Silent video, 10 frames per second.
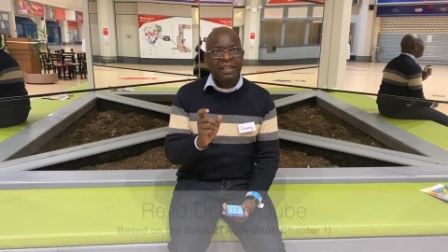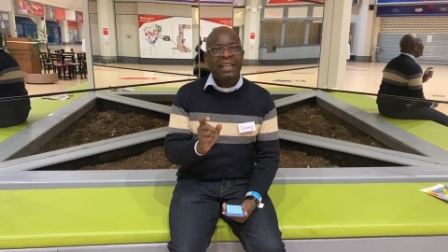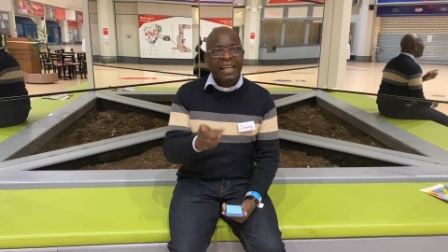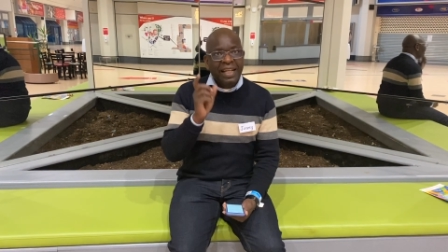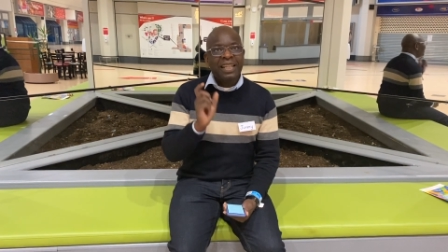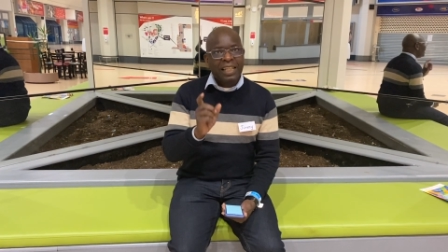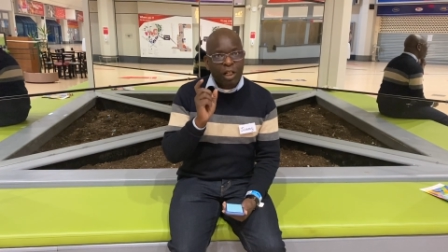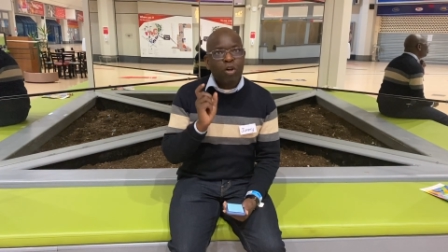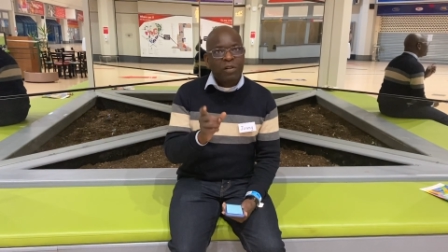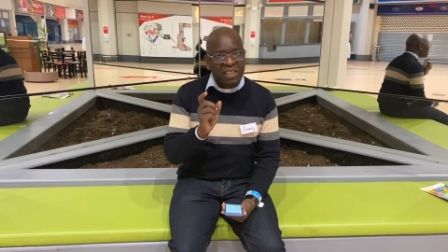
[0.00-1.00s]
in the
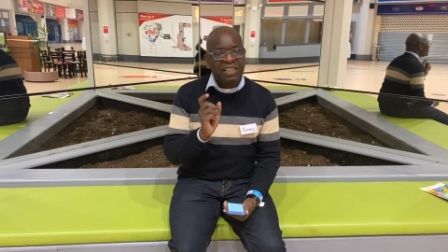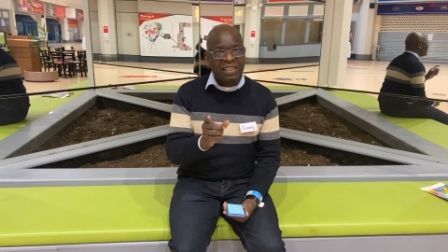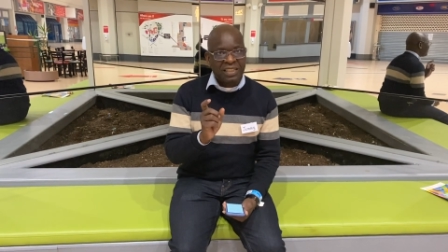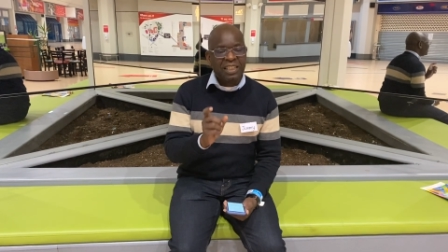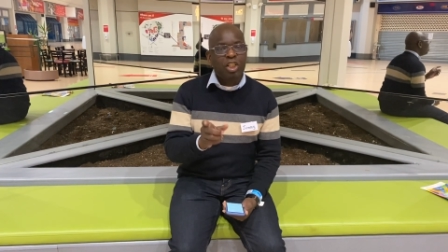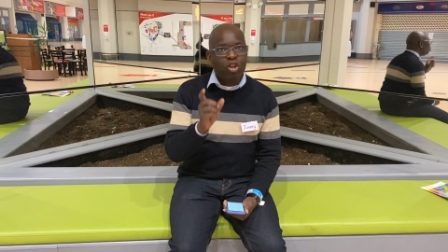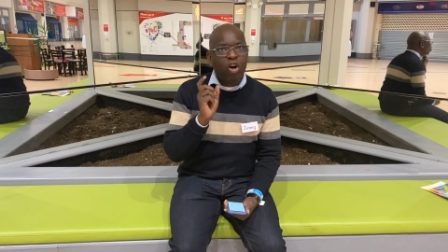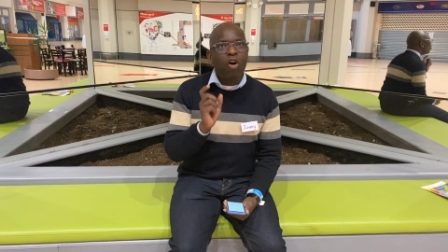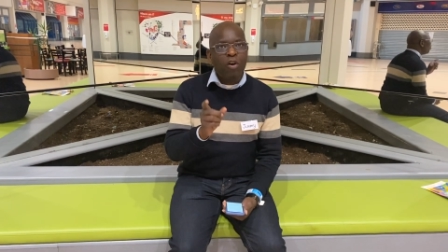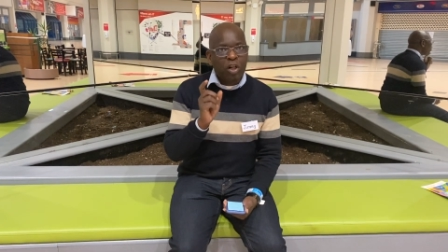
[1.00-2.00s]
losses, in your
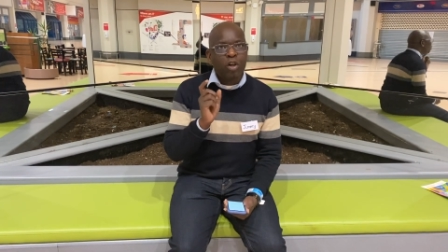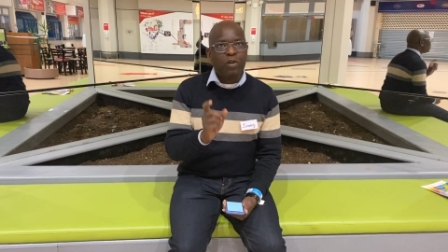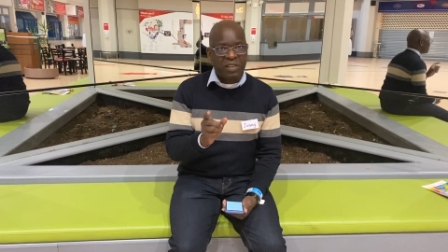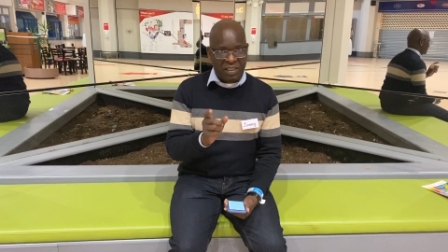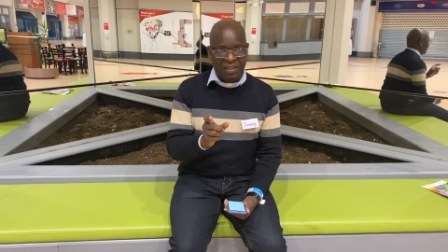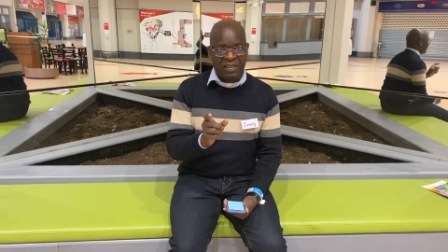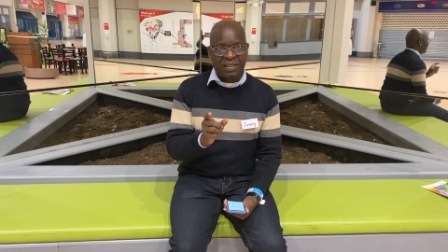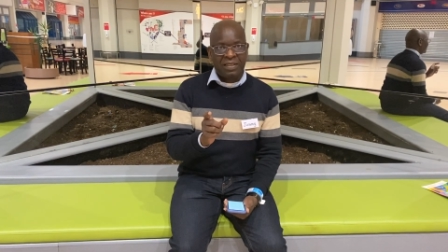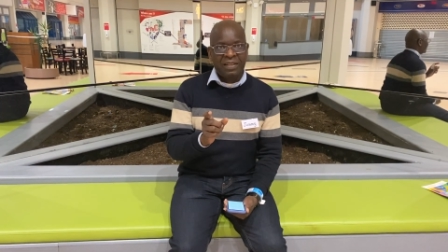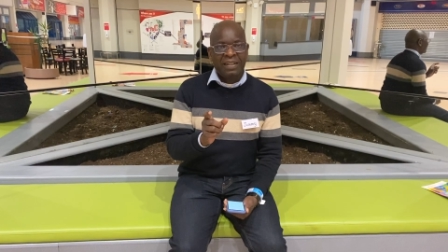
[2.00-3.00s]
own losses,